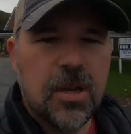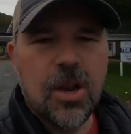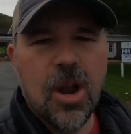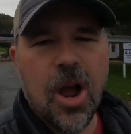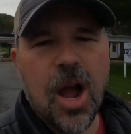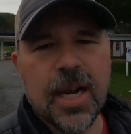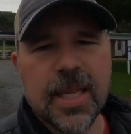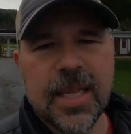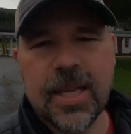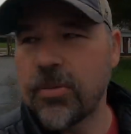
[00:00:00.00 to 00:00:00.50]

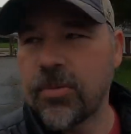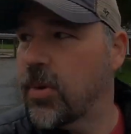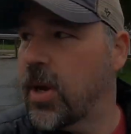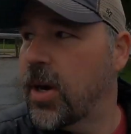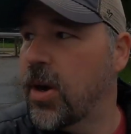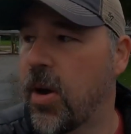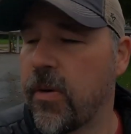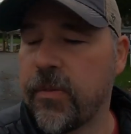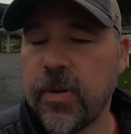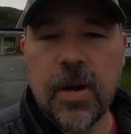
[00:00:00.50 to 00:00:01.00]
not get
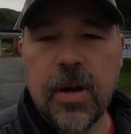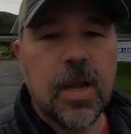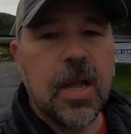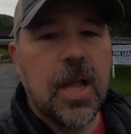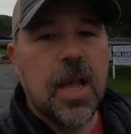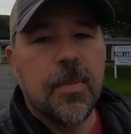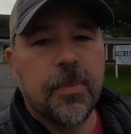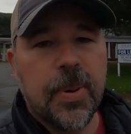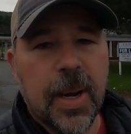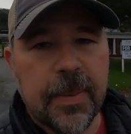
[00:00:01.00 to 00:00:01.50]
run over,
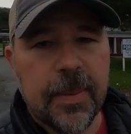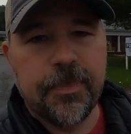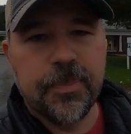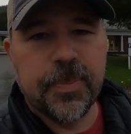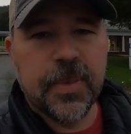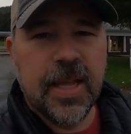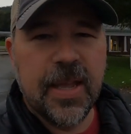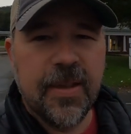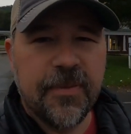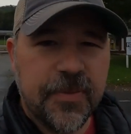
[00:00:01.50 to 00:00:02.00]
but
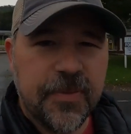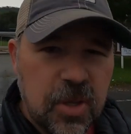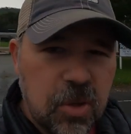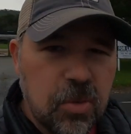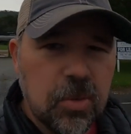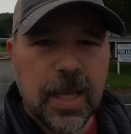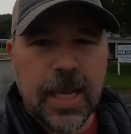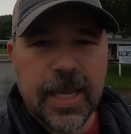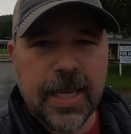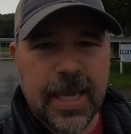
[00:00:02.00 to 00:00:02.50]
if
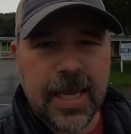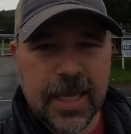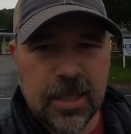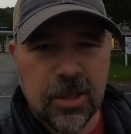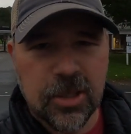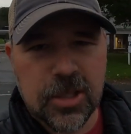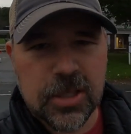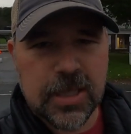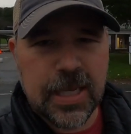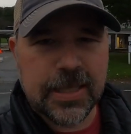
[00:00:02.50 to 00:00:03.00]
you like
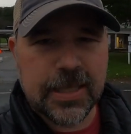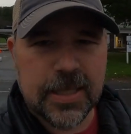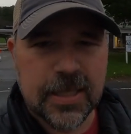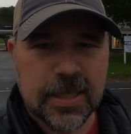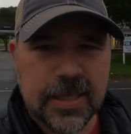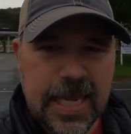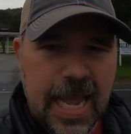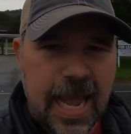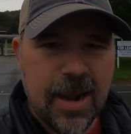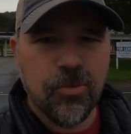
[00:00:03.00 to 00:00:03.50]
English
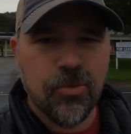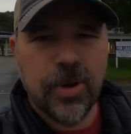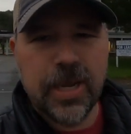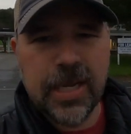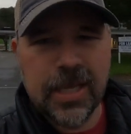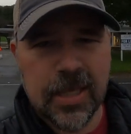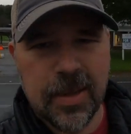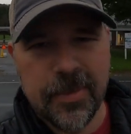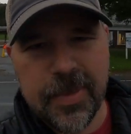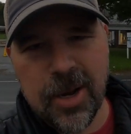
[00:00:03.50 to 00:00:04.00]
lessons at
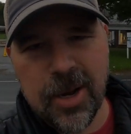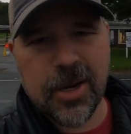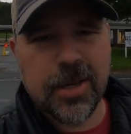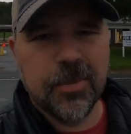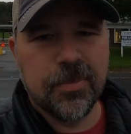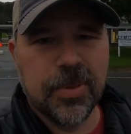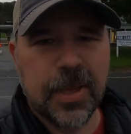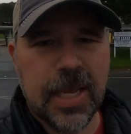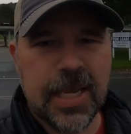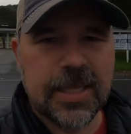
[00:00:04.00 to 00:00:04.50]
Real
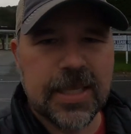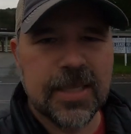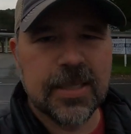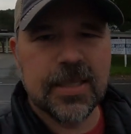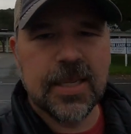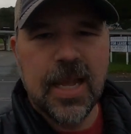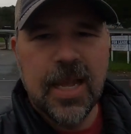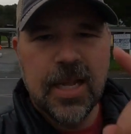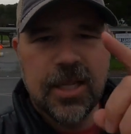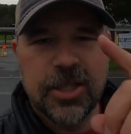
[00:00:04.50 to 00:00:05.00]
American
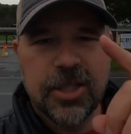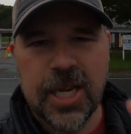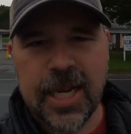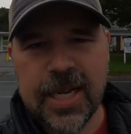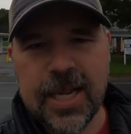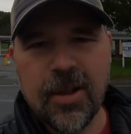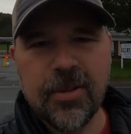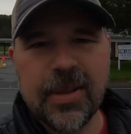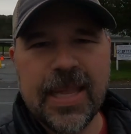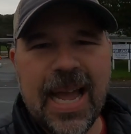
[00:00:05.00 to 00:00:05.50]
Places,
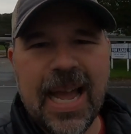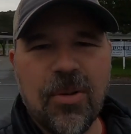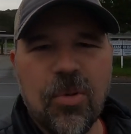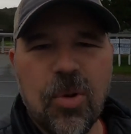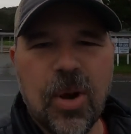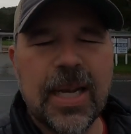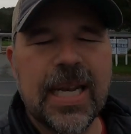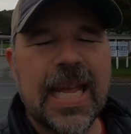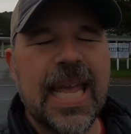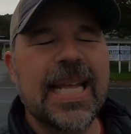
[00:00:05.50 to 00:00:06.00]
check out that
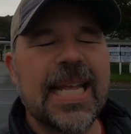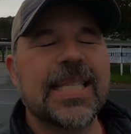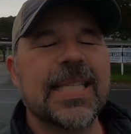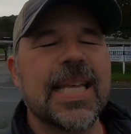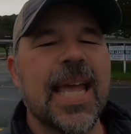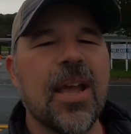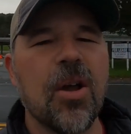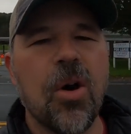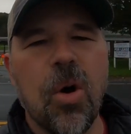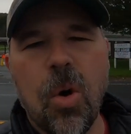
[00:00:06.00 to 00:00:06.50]
one.
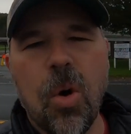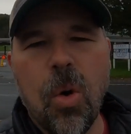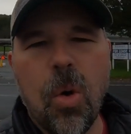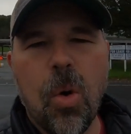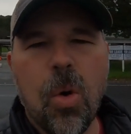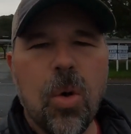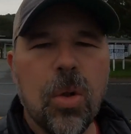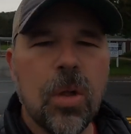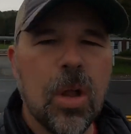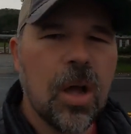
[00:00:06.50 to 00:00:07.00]
It's a
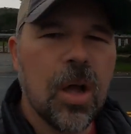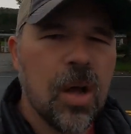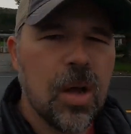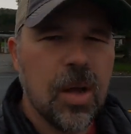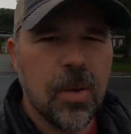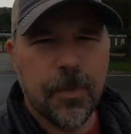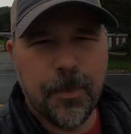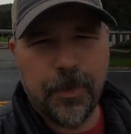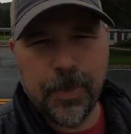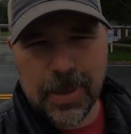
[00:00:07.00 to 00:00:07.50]
whole
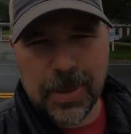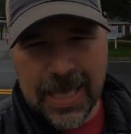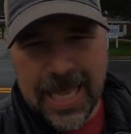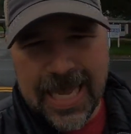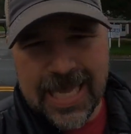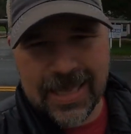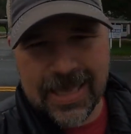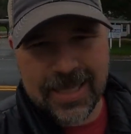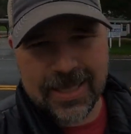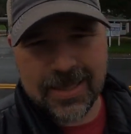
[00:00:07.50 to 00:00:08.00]

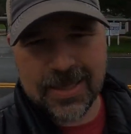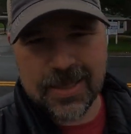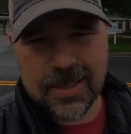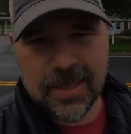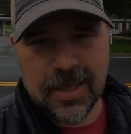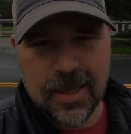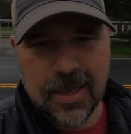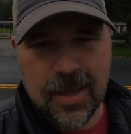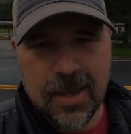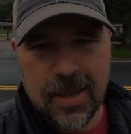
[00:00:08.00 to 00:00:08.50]

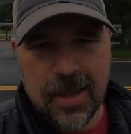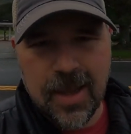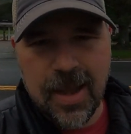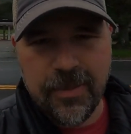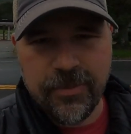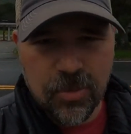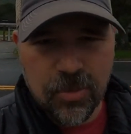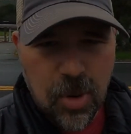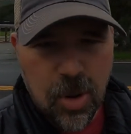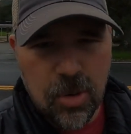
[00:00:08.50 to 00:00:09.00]
playlist
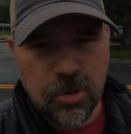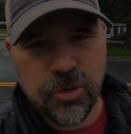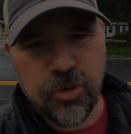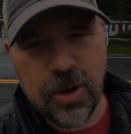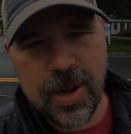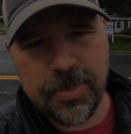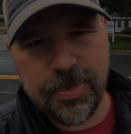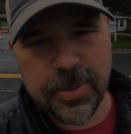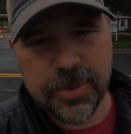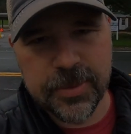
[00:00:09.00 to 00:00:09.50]
of a road
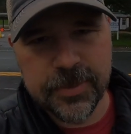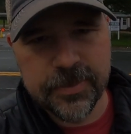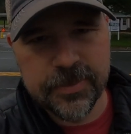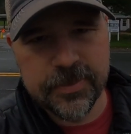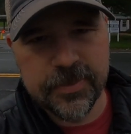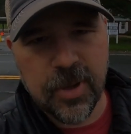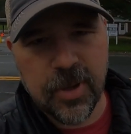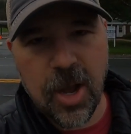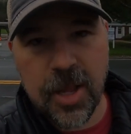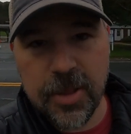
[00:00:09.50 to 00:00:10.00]
trip
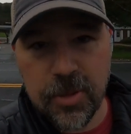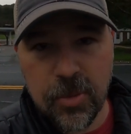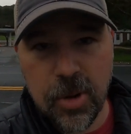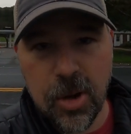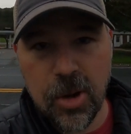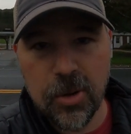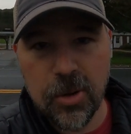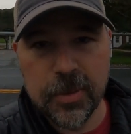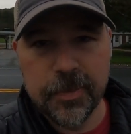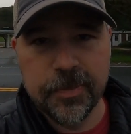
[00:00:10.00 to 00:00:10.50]
on the
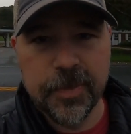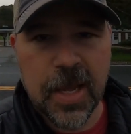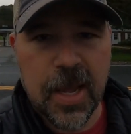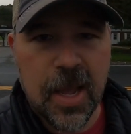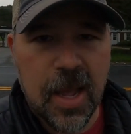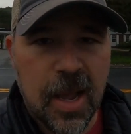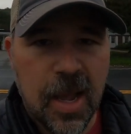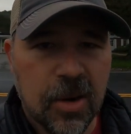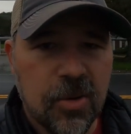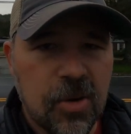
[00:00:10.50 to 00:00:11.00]
road
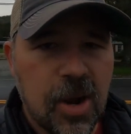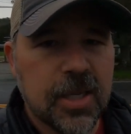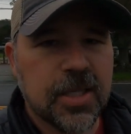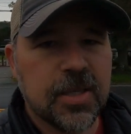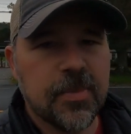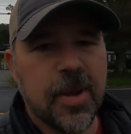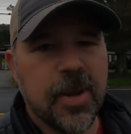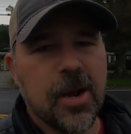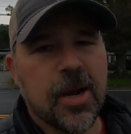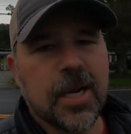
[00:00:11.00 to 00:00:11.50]

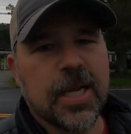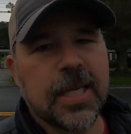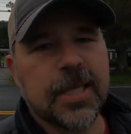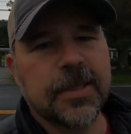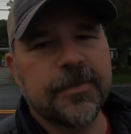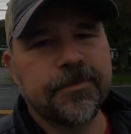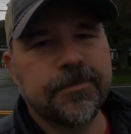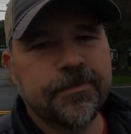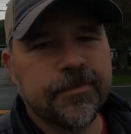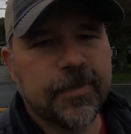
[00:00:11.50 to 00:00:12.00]
across
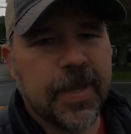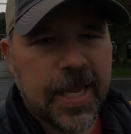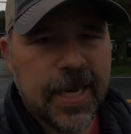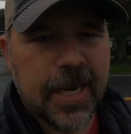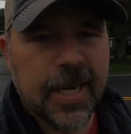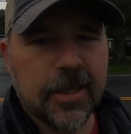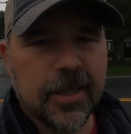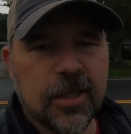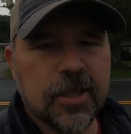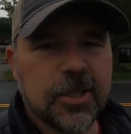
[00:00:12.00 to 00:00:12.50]
America
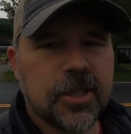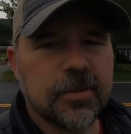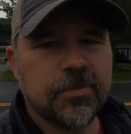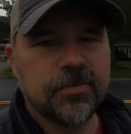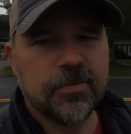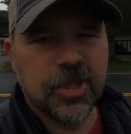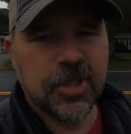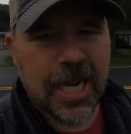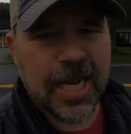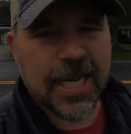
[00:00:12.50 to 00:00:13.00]
in English.
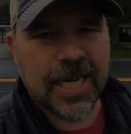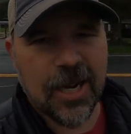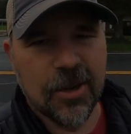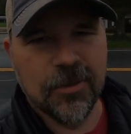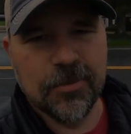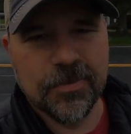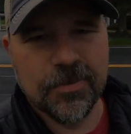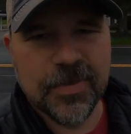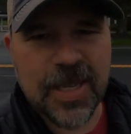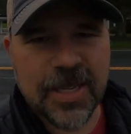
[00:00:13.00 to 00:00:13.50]
Check it
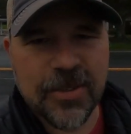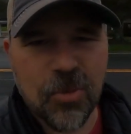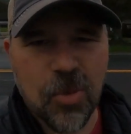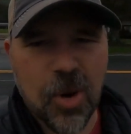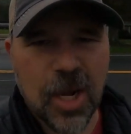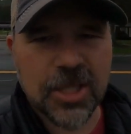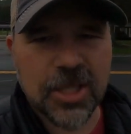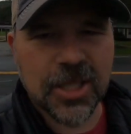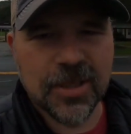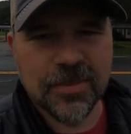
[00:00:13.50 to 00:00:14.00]
out. Thanks for
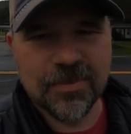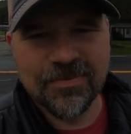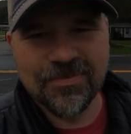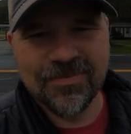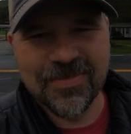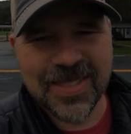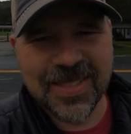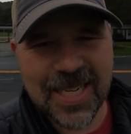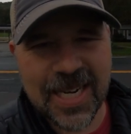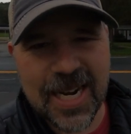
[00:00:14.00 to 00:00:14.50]
watching.
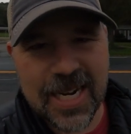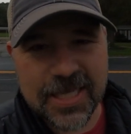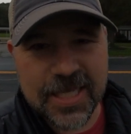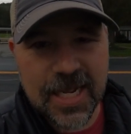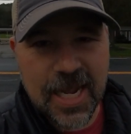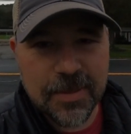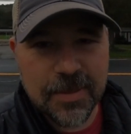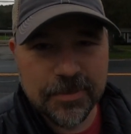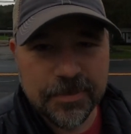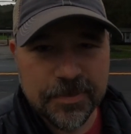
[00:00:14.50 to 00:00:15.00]
See you next
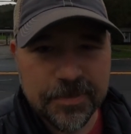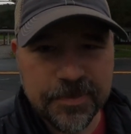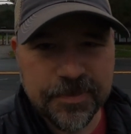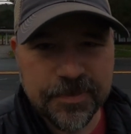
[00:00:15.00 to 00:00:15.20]
time.